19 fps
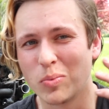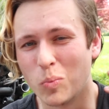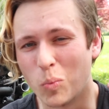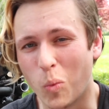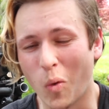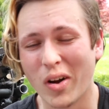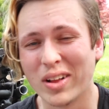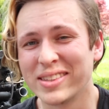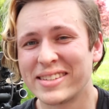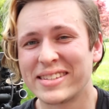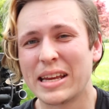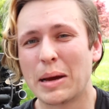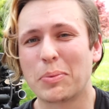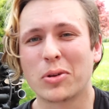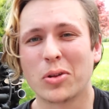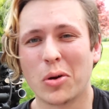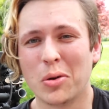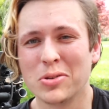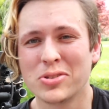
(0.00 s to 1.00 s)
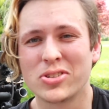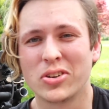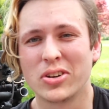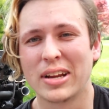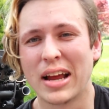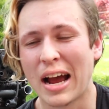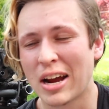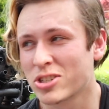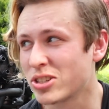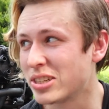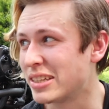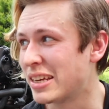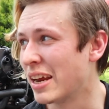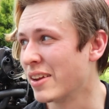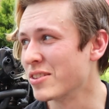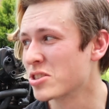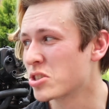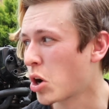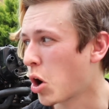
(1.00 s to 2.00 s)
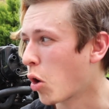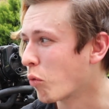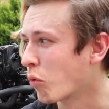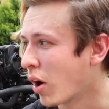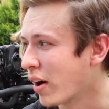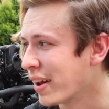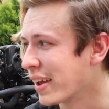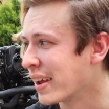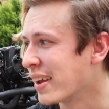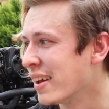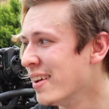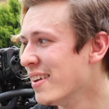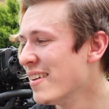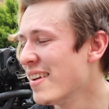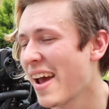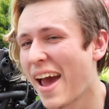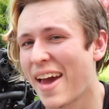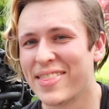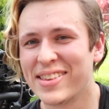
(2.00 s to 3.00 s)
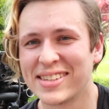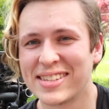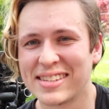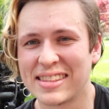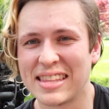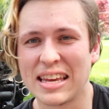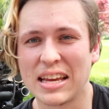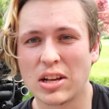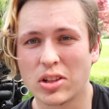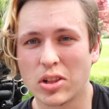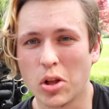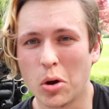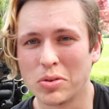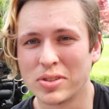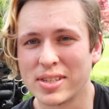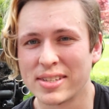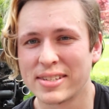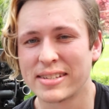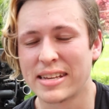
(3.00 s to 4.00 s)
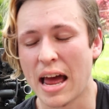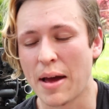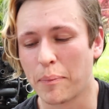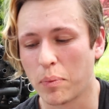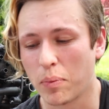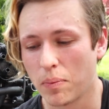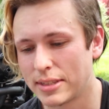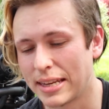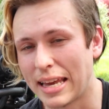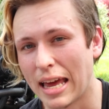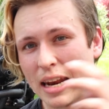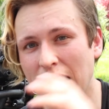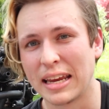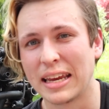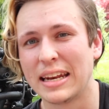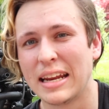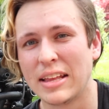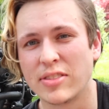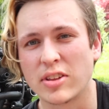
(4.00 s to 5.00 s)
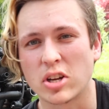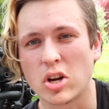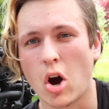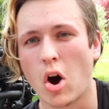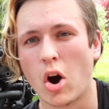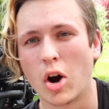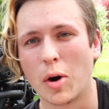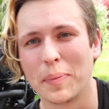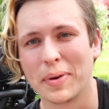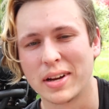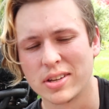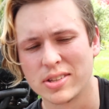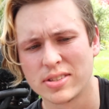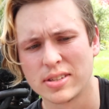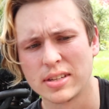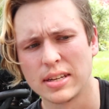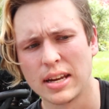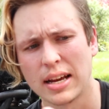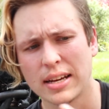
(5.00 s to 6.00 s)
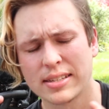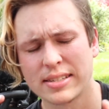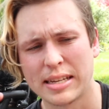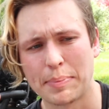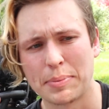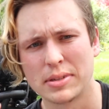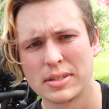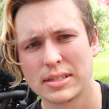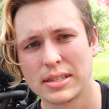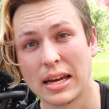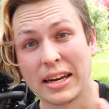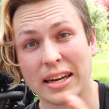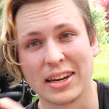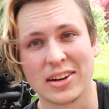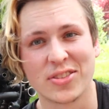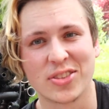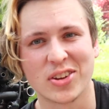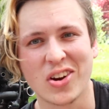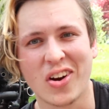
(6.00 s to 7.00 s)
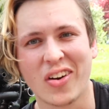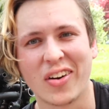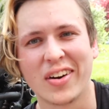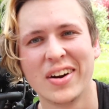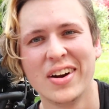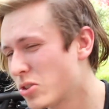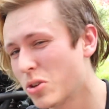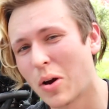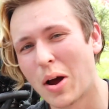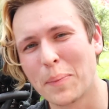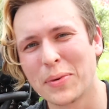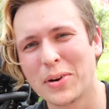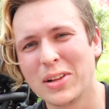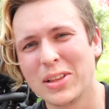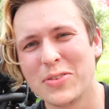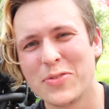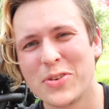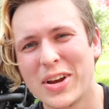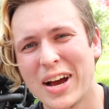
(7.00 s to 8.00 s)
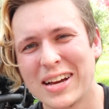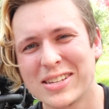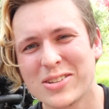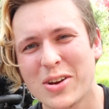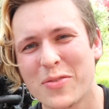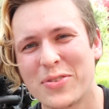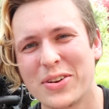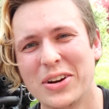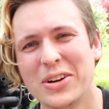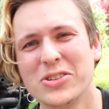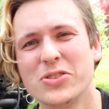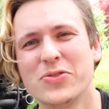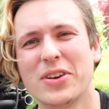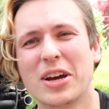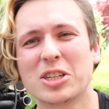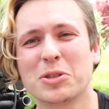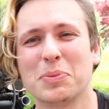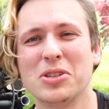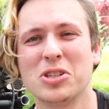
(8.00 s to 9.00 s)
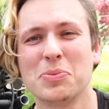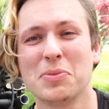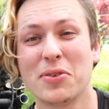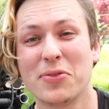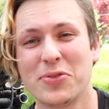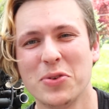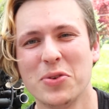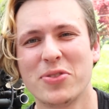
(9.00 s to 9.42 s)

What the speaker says: one step closer to actually getting this car running, and this is the closest step to getting it in the car because the next step is getting it in the car. So I'm gonna leave you guys off here. So if you guys please do me a few